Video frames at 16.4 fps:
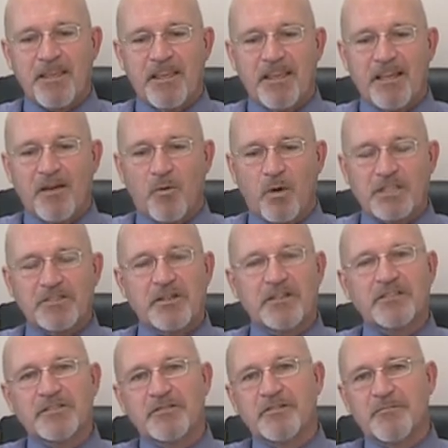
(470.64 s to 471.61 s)
what's
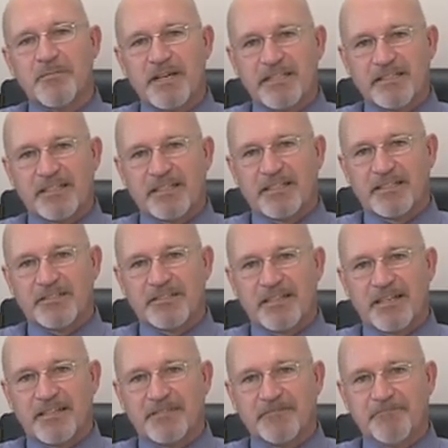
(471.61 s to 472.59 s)
also amazing is
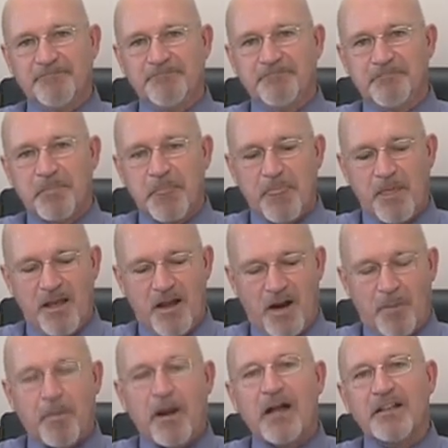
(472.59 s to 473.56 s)
that
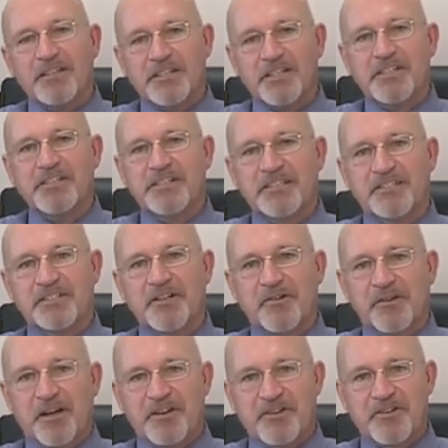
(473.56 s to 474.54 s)
our politicians
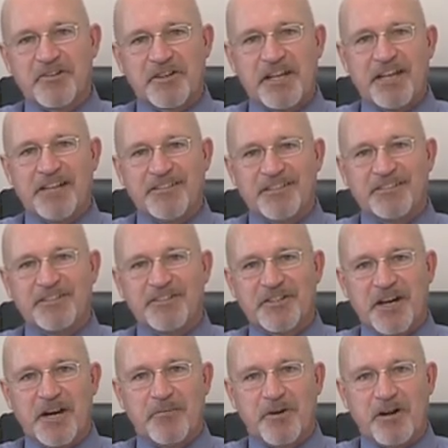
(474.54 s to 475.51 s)
don't understand this
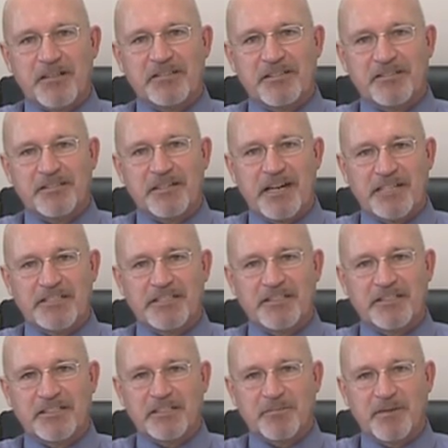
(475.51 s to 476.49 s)
entire process that I
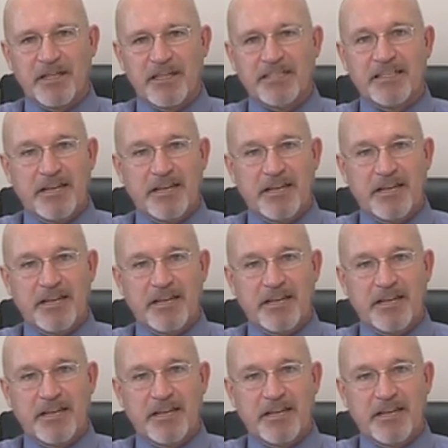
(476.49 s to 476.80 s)
just explained.